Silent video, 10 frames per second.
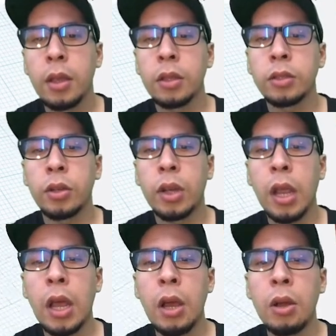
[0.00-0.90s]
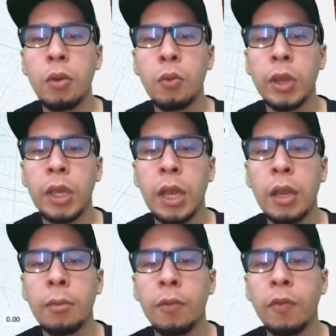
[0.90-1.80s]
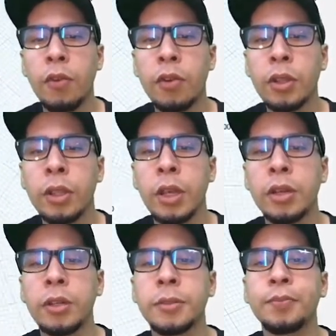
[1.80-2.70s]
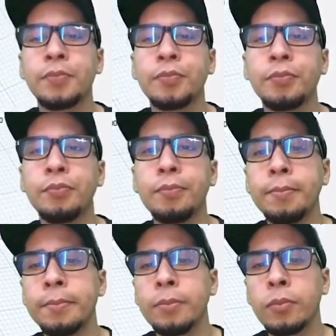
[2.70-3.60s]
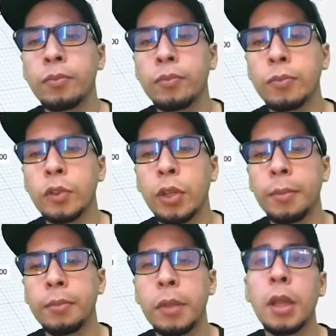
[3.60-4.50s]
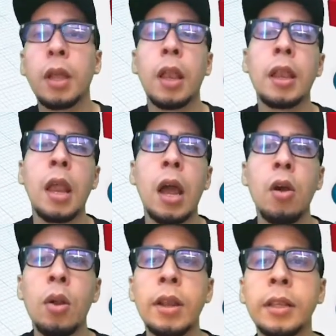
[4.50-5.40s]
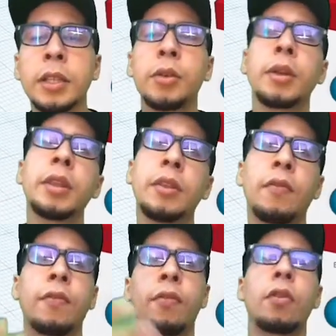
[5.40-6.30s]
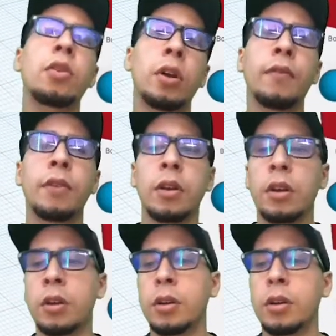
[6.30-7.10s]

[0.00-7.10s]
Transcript: So now we have 4 tires. Okay, now let's create the front of the car.